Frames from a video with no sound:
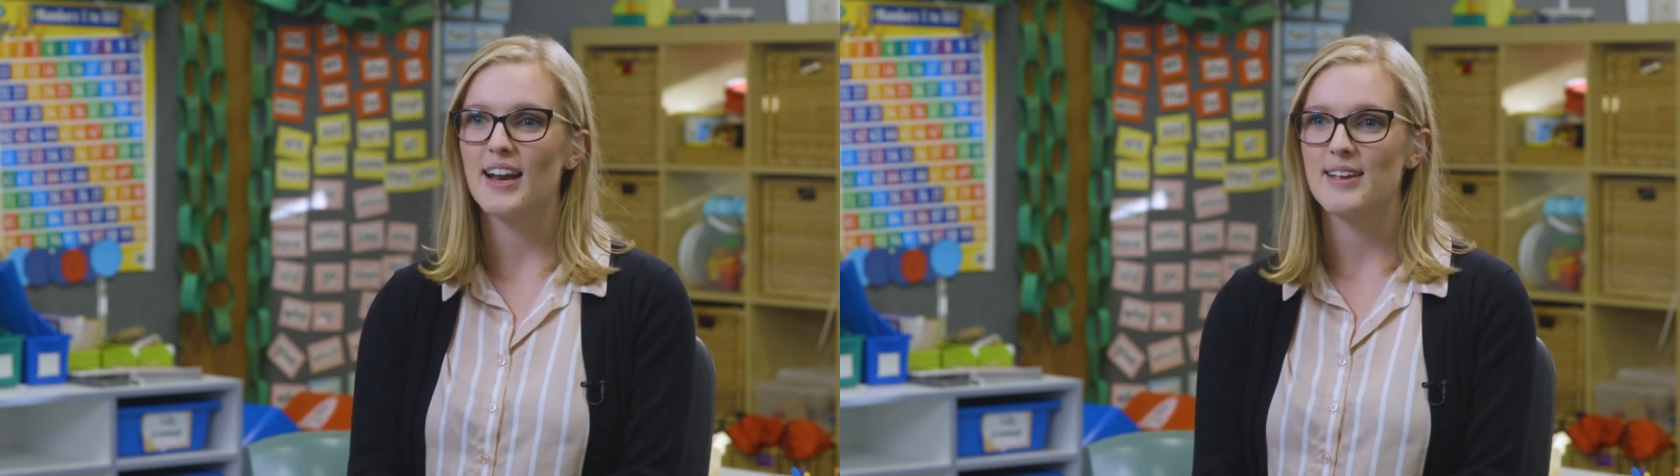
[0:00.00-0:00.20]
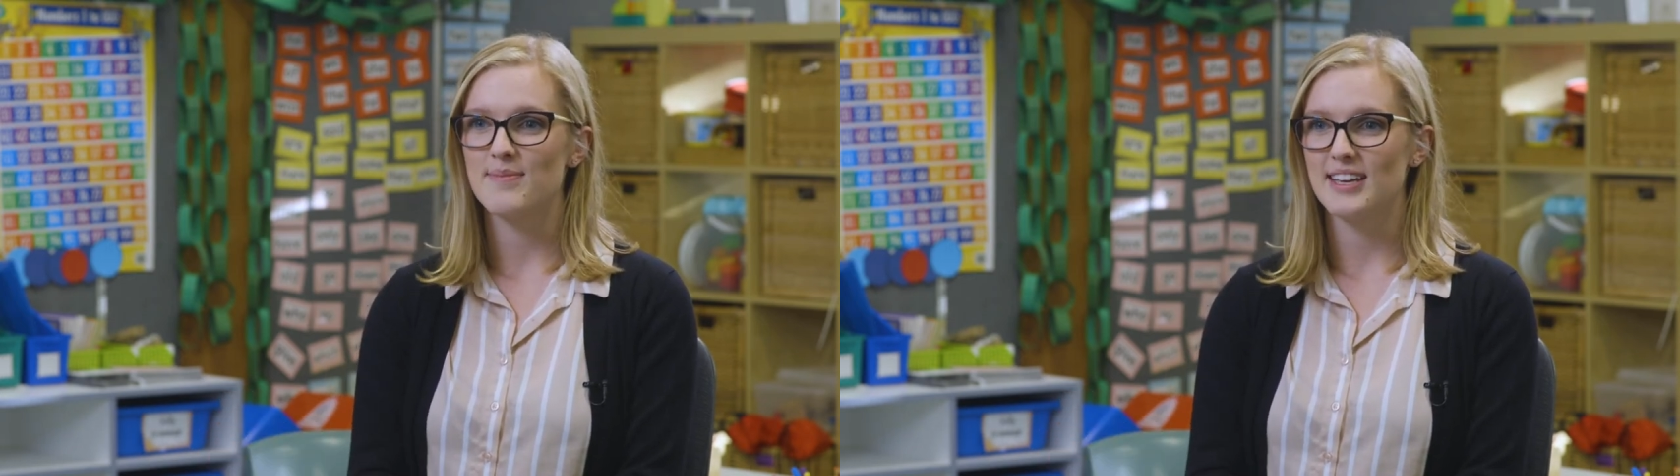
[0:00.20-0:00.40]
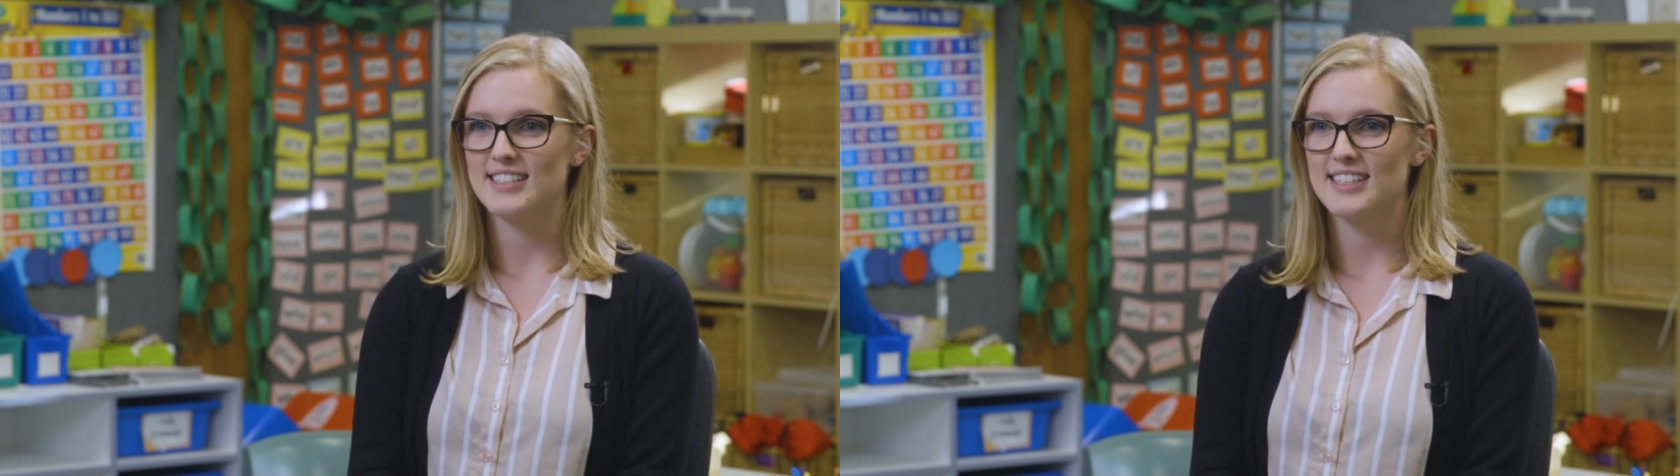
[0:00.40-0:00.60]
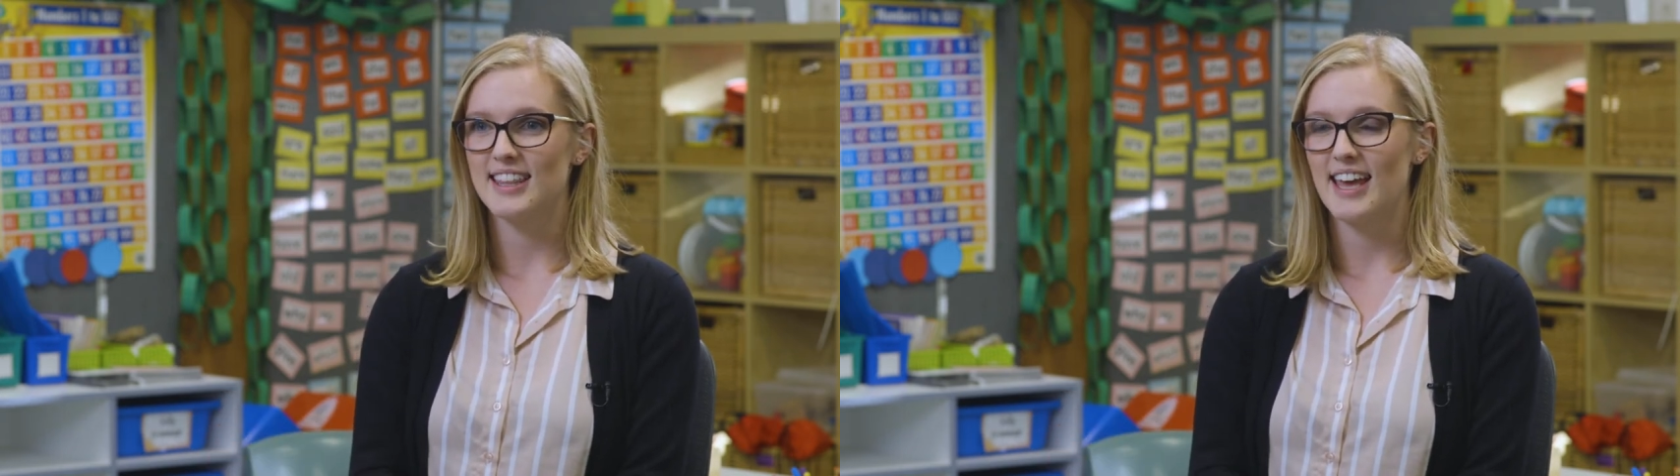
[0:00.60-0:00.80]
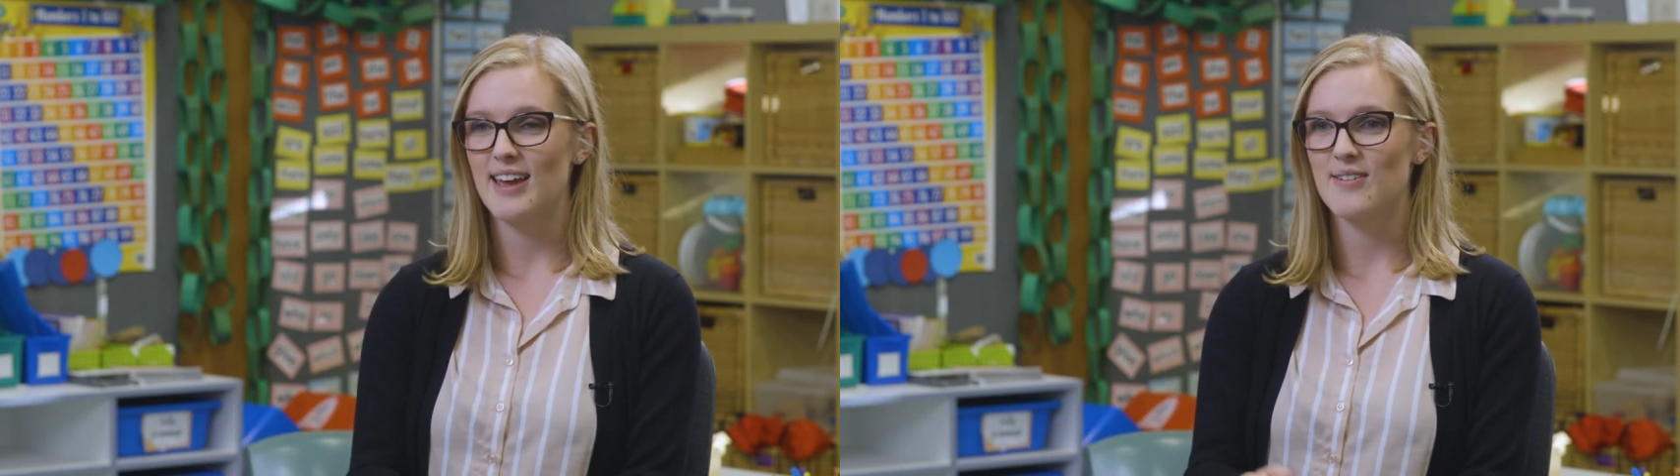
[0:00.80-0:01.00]
but it means
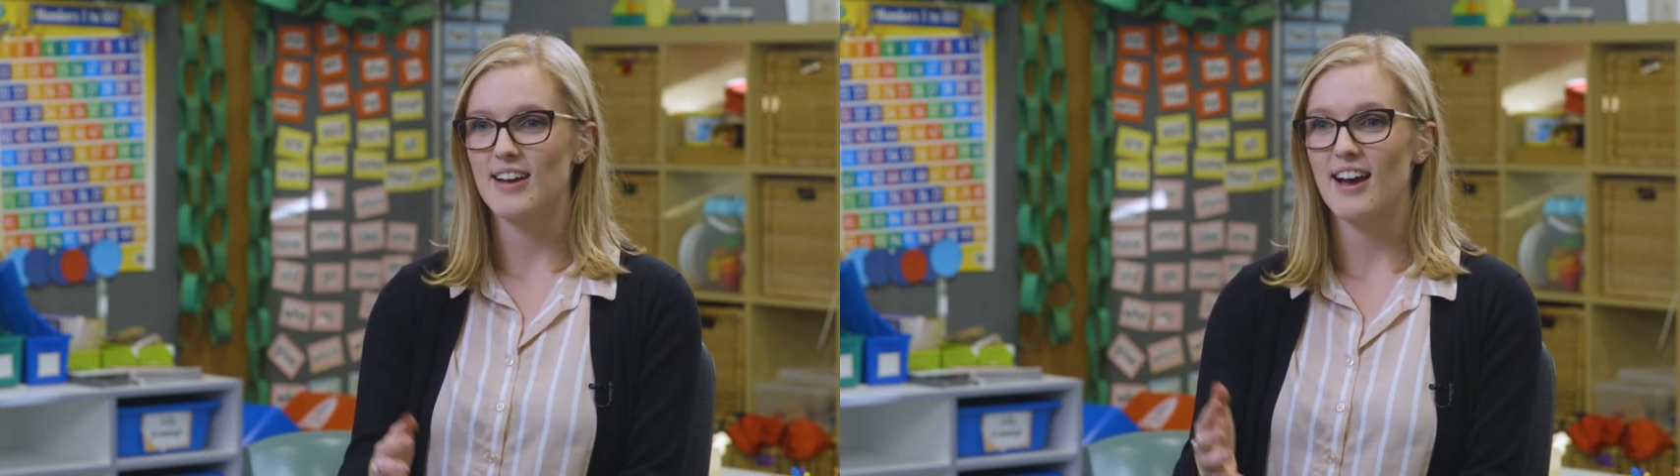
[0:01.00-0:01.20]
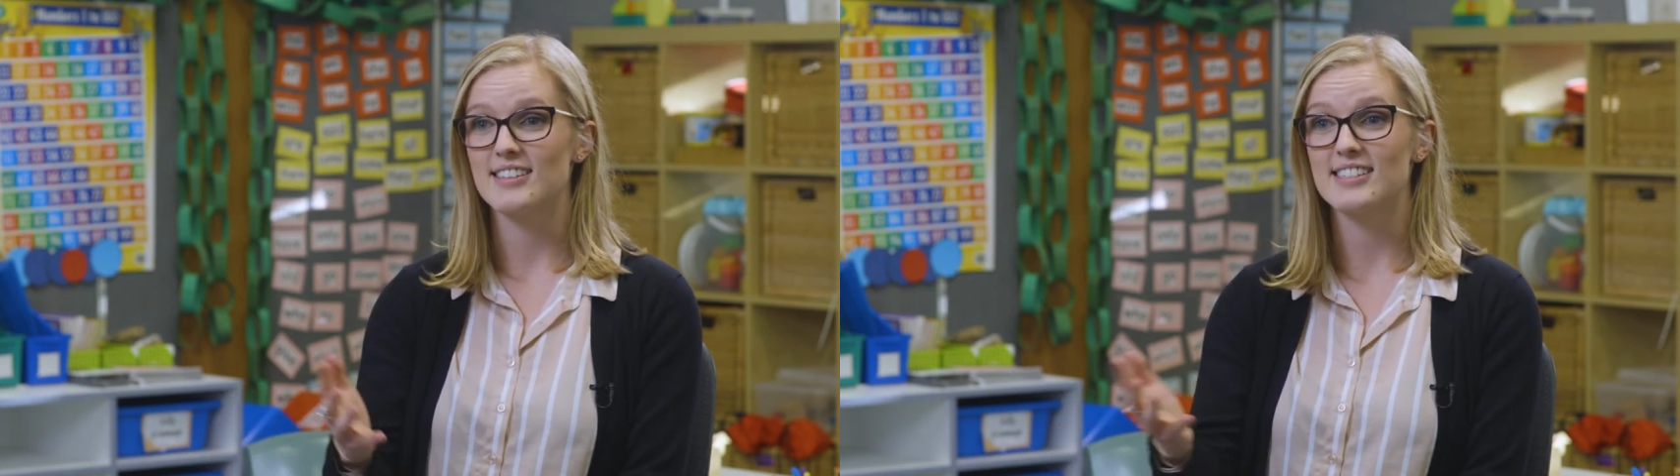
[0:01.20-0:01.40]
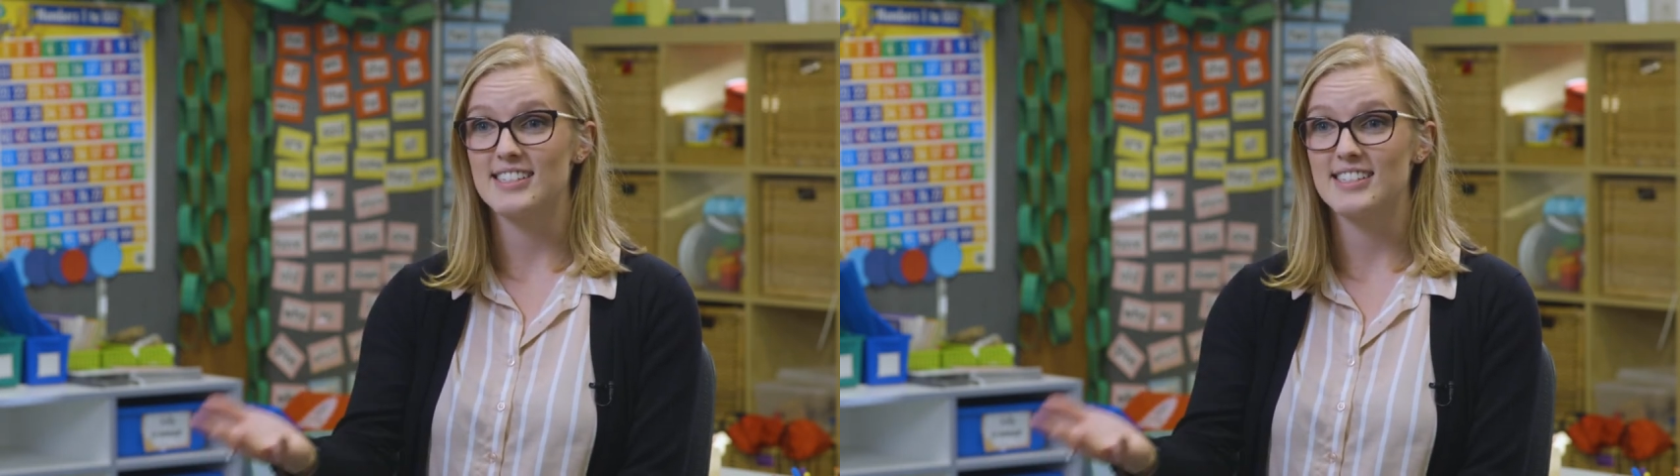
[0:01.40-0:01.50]
that they are